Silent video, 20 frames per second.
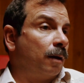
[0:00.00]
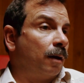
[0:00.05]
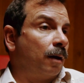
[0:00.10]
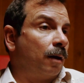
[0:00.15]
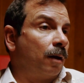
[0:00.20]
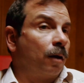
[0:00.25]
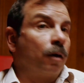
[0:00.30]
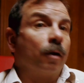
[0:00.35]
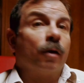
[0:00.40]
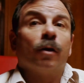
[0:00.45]

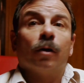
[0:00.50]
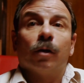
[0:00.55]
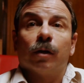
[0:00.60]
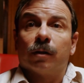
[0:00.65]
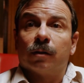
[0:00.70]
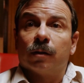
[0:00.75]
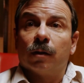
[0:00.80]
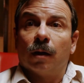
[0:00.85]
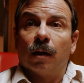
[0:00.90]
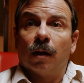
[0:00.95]
uh, hurt
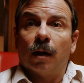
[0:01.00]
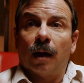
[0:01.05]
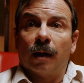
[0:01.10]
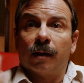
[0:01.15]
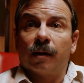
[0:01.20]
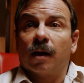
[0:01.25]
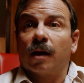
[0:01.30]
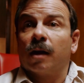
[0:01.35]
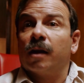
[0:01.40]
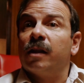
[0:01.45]

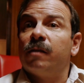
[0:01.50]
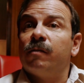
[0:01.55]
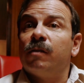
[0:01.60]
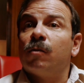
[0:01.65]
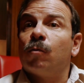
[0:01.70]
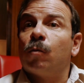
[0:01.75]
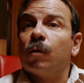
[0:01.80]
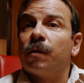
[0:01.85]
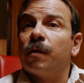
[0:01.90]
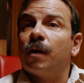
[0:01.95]
and are
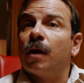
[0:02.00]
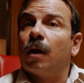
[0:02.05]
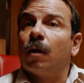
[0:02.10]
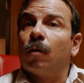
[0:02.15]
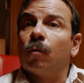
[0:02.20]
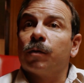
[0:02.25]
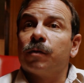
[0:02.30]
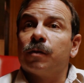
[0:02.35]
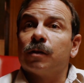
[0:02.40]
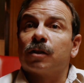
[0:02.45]
living with the,
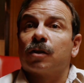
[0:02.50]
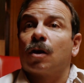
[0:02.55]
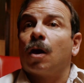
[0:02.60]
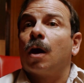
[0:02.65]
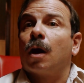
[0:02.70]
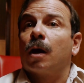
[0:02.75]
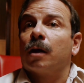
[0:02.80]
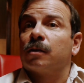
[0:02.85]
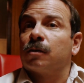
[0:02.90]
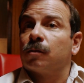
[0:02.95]
with the
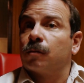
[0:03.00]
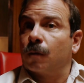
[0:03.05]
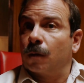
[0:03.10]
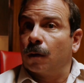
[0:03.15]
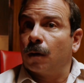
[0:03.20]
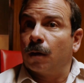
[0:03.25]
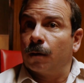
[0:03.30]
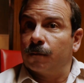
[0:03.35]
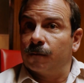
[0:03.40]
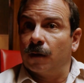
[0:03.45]
scars
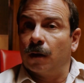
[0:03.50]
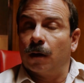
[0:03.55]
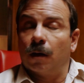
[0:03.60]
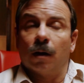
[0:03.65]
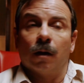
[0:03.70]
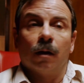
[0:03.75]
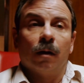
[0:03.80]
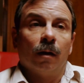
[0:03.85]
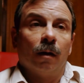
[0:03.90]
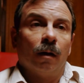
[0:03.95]
of uh,
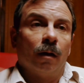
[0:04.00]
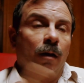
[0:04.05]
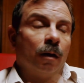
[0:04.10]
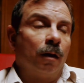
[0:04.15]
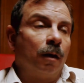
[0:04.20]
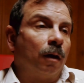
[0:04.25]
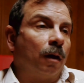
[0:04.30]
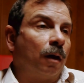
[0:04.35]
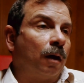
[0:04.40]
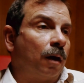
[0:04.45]

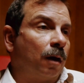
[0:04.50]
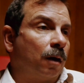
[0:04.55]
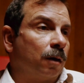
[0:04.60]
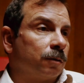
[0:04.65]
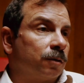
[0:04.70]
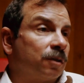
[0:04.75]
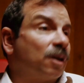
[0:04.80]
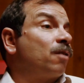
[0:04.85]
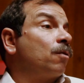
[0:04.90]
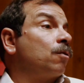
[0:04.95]
uh,
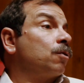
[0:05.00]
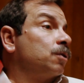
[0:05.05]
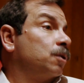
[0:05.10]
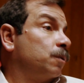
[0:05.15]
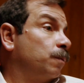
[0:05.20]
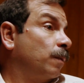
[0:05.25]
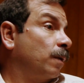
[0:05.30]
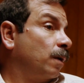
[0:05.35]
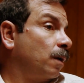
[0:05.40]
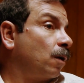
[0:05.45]

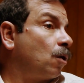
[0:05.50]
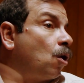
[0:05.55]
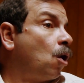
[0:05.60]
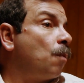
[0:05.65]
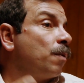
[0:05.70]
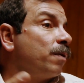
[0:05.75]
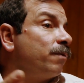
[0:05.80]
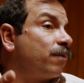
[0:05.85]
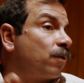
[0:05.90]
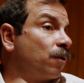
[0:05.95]
terrorism
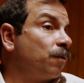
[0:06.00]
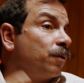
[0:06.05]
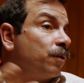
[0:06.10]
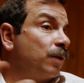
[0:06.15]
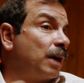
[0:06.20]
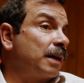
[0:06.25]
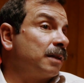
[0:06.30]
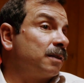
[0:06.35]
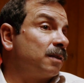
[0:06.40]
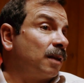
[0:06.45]
coming from the
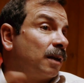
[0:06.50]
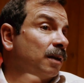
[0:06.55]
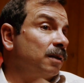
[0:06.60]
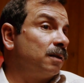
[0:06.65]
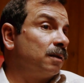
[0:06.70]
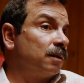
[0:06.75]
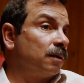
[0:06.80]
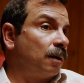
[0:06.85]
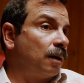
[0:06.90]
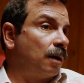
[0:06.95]
United
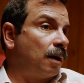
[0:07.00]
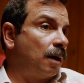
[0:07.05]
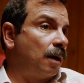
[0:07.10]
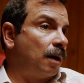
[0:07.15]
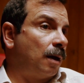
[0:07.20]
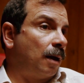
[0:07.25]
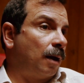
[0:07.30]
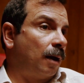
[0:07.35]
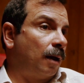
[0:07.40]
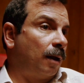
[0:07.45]
States.
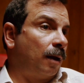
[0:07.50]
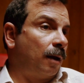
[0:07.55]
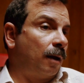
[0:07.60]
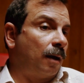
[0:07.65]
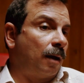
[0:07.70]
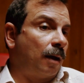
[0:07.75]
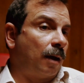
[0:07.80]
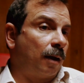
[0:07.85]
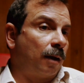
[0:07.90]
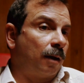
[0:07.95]

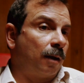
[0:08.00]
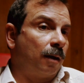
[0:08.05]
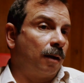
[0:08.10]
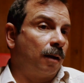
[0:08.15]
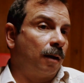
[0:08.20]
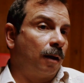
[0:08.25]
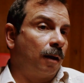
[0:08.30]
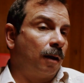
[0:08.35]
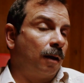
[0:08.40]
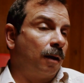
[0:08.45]
and
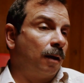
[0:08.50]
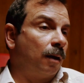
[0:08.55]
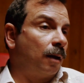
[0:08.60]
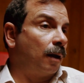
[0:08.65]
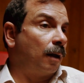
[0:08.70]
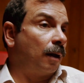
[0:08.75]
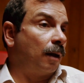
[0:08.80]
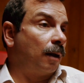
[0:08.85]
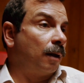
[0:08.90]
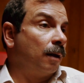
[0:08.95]

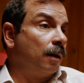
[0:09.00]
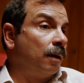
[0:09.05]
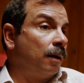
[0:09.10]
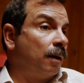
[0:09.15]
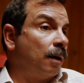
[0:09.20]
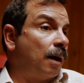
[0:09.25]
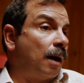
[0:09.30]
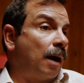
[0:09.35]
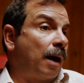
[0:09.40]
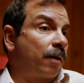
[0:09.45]

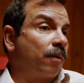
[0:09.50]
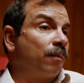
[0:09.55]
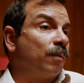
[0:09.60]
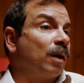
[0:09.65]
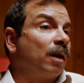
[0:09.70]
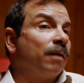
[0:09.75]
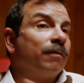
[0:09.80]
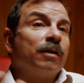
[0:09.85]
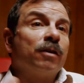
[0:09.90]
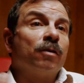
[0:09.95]
I don't
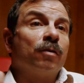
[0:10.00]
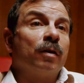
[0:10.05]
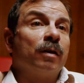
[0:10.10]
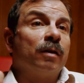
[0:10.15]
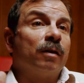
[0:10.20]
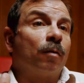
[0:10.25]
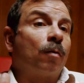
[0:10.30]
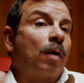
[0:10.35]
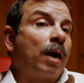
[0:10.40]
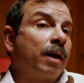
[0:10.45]
believe either in
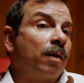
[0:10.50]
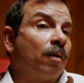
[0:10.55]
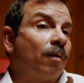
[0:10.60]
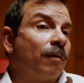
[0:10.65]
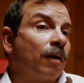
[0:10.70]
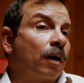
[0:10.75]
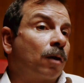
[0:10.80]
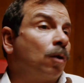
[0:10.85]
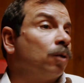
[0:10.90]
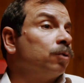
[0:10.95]
the right of
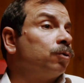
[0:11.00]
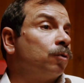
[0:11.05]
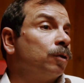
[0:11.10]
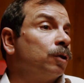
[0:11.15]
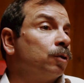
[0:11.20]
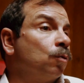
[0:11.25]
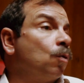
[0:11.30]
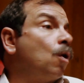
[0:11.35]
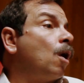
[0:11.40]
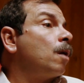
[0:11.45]
our country
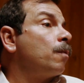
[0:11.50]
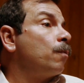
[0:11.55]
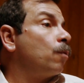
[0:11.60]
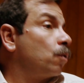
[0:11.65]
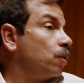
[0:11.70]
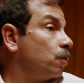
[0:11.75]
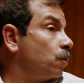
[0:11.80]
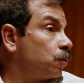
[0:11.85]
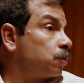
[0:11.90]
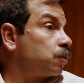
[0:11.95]
to harbor
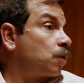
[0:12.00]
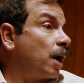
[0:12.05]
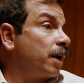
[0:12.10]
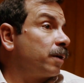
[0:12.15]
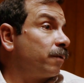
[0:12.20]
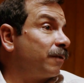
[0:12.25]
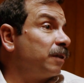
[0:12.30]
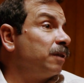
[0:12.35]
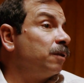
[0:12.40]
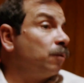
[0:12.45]
those kind
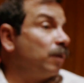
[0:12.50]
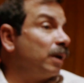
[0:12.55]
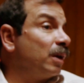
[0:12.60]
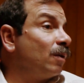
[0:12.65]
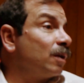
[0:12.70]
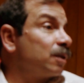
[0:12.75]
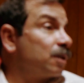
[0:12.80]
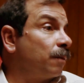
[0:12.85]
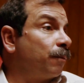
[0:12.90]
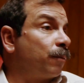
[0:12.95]
of
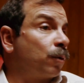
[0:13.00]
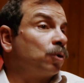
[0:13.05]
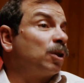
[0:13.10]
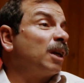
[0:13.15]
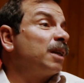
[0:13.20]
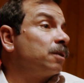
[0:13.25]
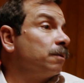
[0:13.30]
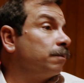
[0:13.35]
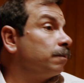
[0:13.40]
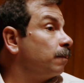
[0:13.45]
individuals and
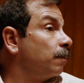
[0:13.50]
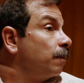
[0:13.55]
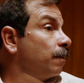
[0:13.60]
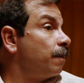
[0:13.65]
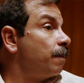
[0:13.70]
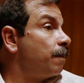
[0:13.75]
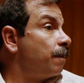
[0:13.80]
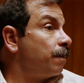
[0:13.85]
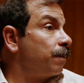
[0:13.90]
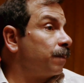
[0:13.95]
protect them
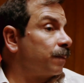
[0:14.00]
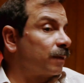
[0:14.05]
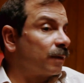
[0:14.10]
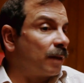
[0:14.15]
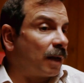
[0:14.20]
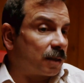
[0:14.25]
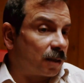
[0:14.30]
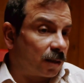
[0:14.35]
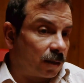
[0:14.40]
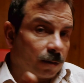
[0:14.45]

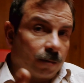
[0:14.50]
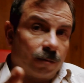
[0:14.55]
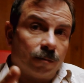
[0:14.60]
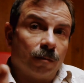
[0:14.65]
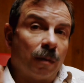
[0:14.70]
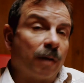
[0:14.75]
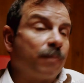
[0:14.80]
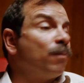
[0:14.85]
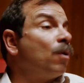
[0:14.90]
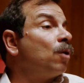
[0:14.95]
that's
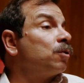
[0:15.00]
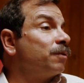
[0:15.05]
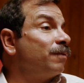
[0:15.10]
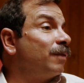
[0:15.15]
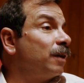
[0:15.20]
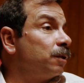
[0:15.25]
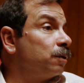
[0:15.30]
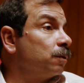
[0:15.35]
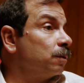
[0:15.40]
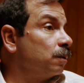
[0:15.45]
my
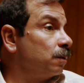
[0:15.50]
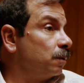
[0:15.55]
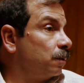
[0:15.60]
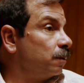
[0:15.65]
motivation.